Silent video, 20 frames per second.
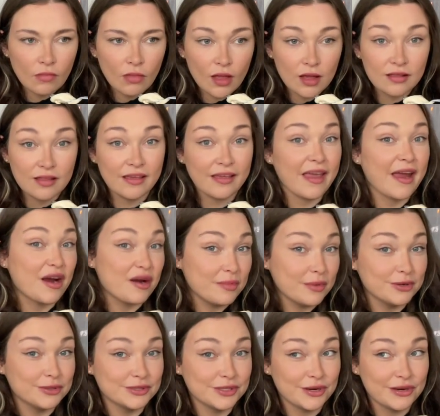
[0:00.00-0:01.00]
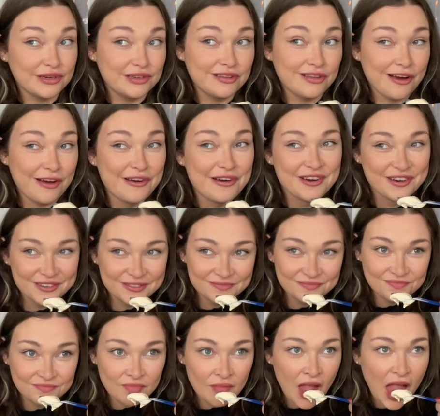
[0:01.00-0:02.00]
That caramel is good
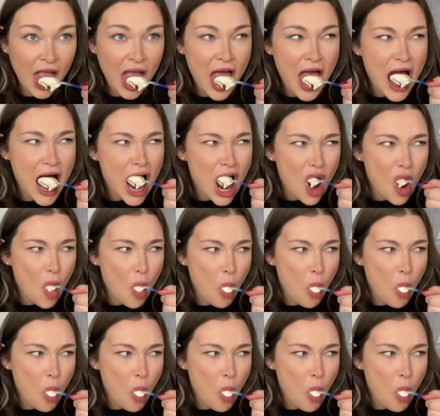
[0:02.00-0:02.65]
though.